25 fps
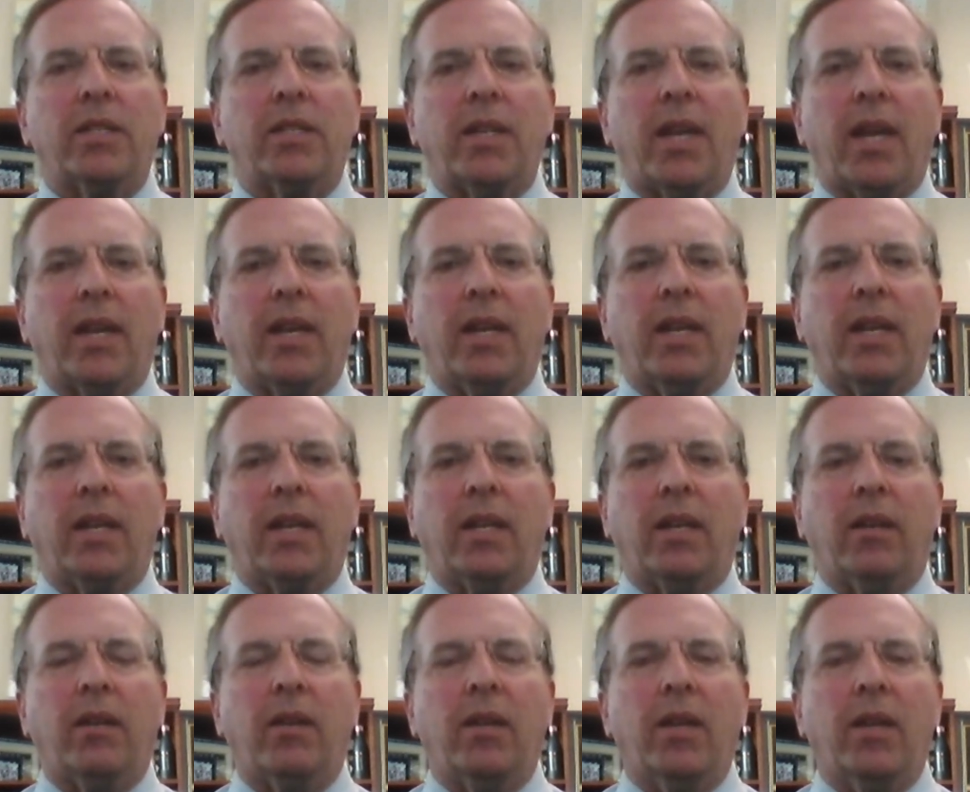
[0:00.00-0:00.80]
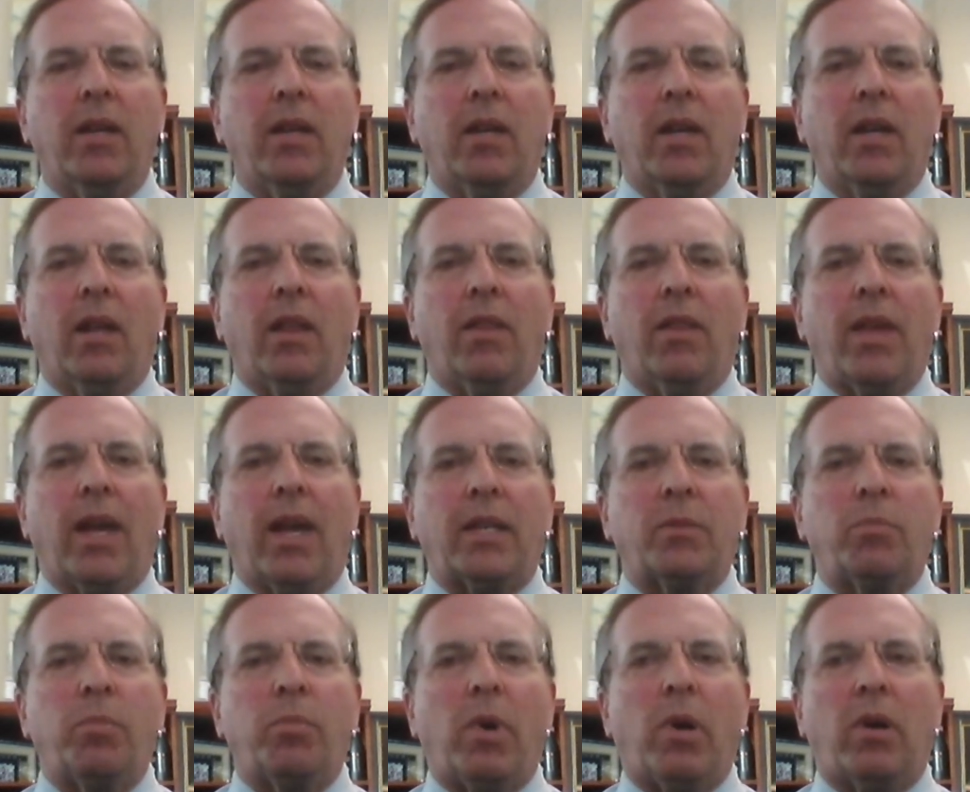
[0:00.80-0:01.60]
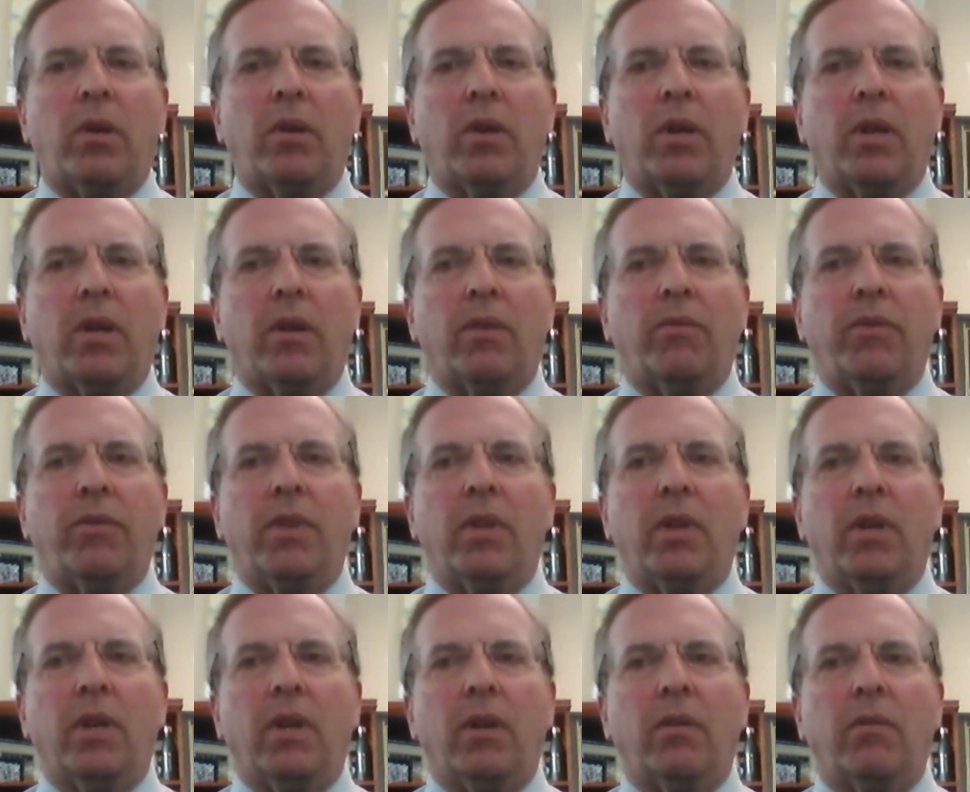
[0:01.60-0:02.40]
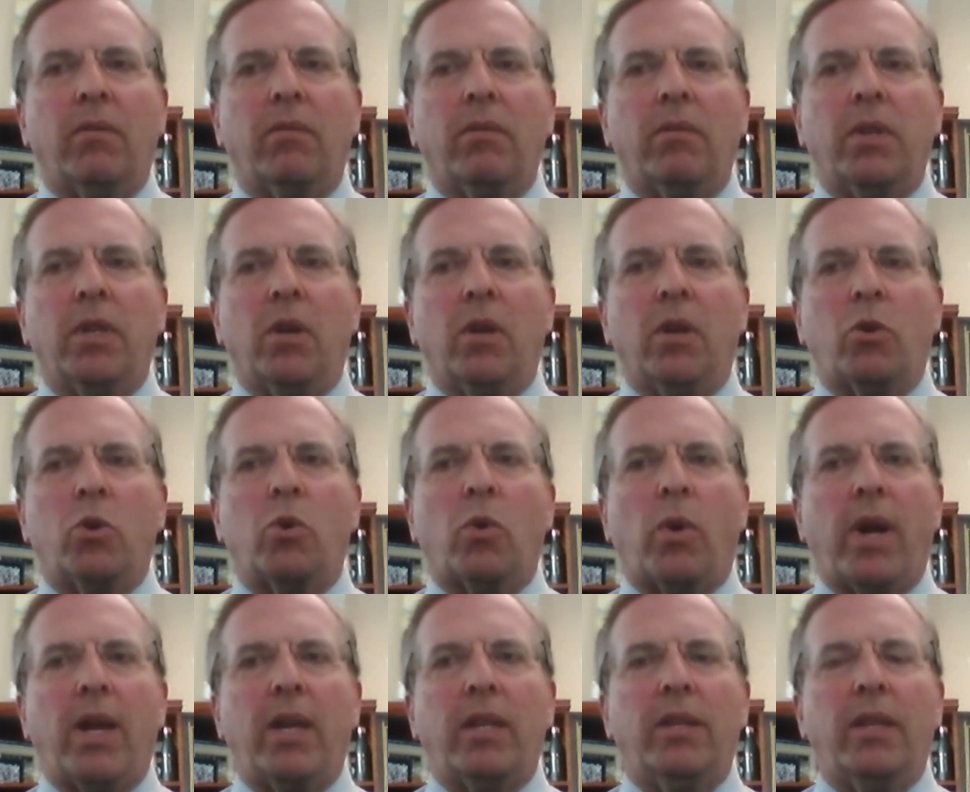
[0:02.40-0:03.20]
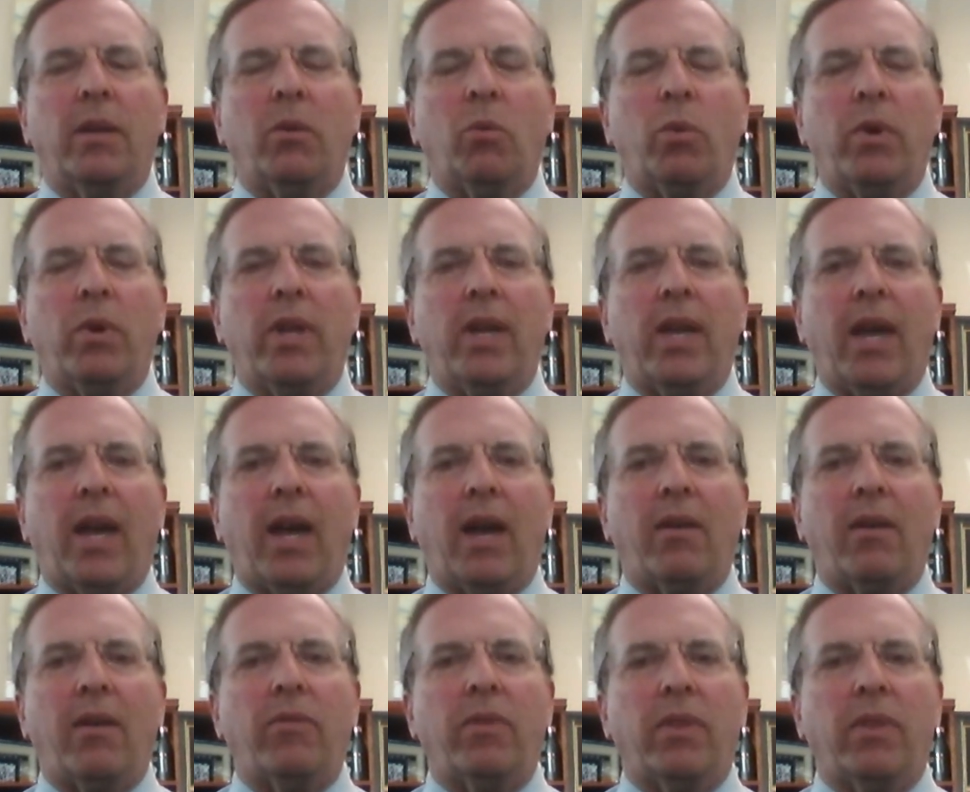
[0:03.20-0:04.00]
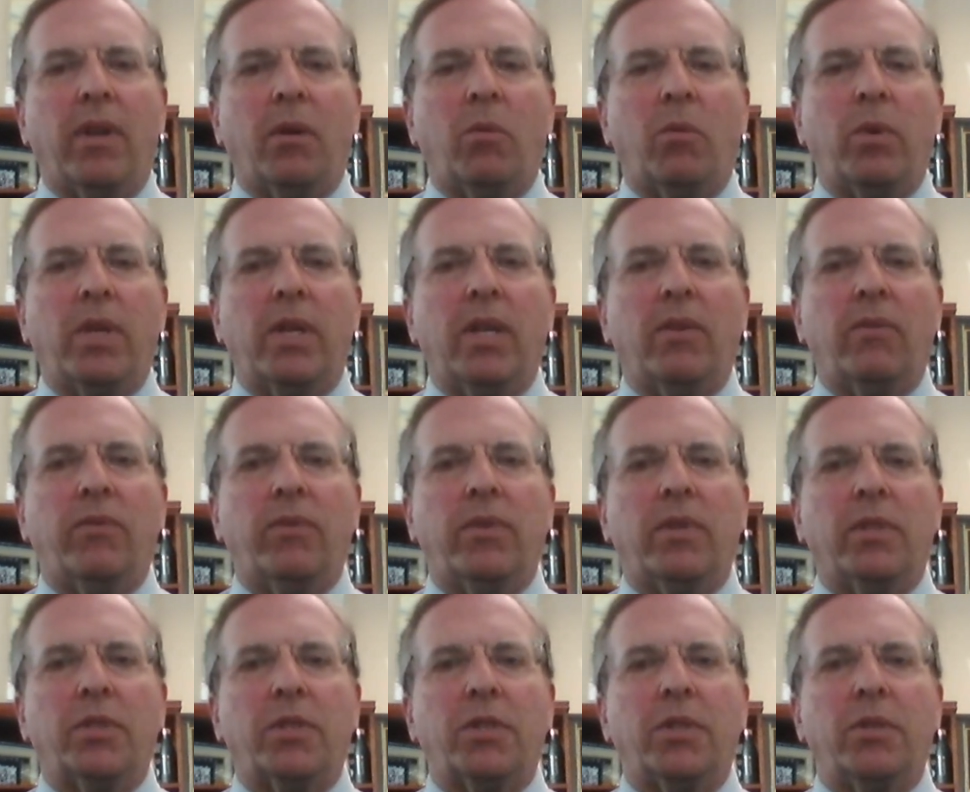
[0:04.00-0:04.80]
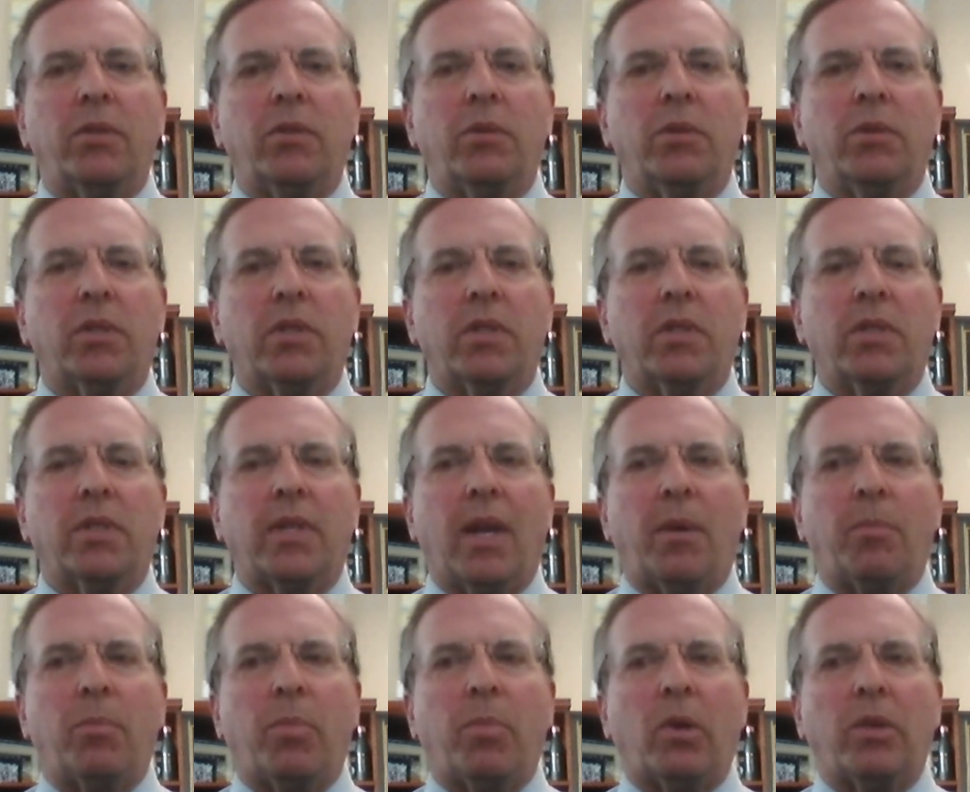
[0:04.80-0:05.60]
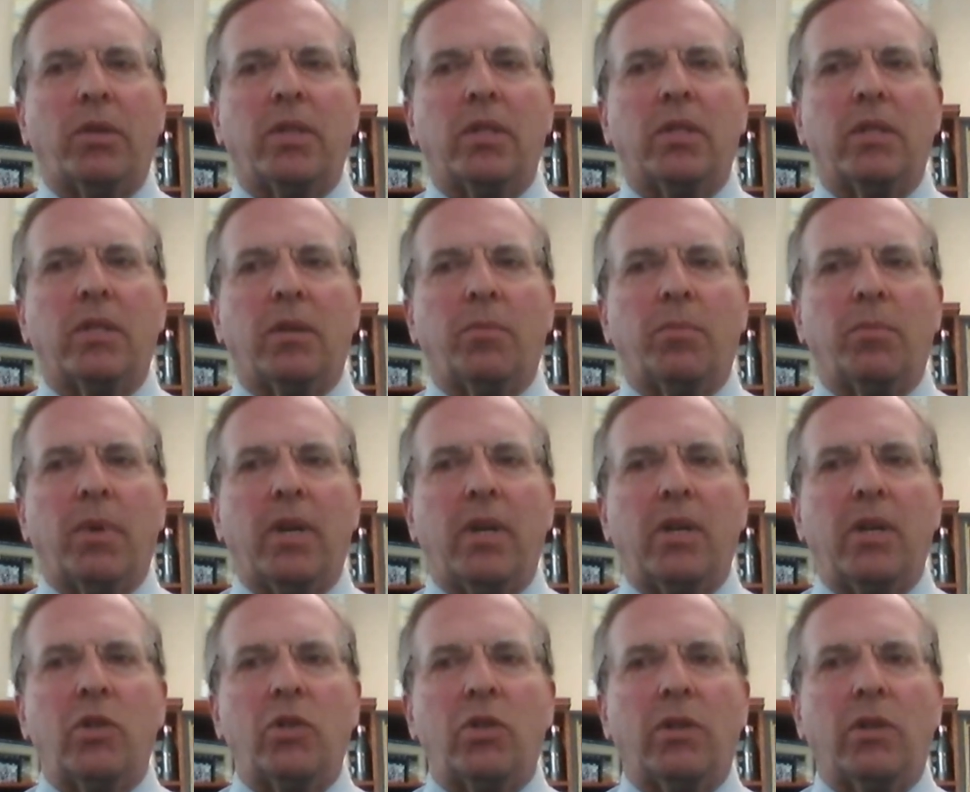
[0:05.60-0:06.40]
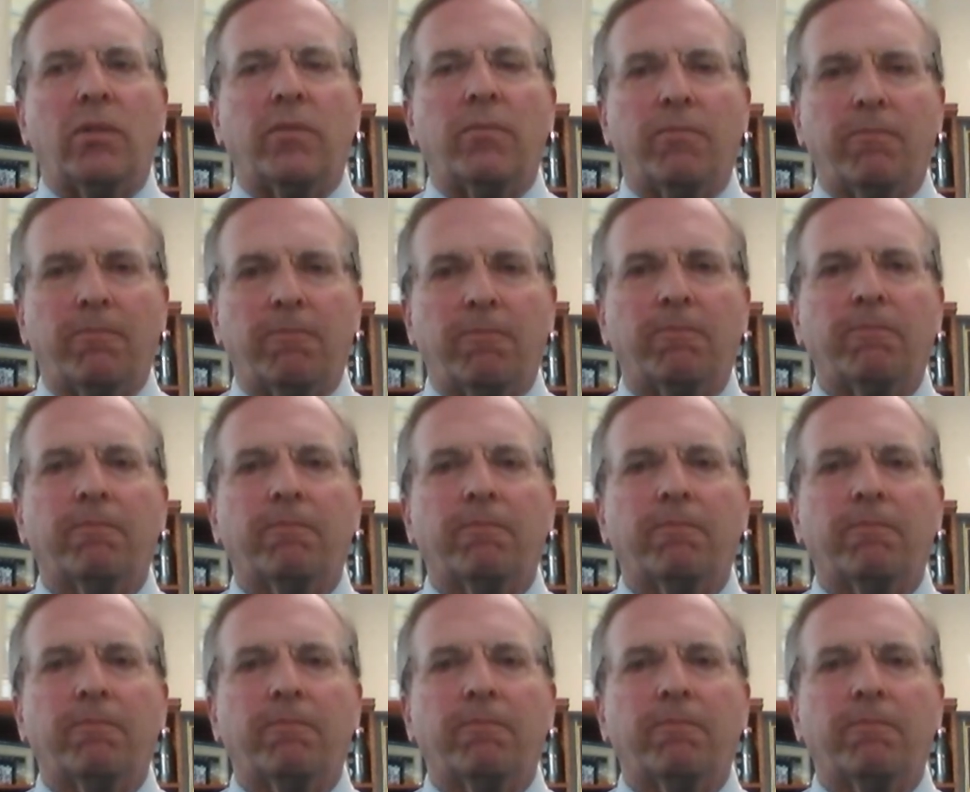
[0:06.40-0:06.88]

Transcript: setting, and that's part of the you know grade that we have and that we give to students is that participation.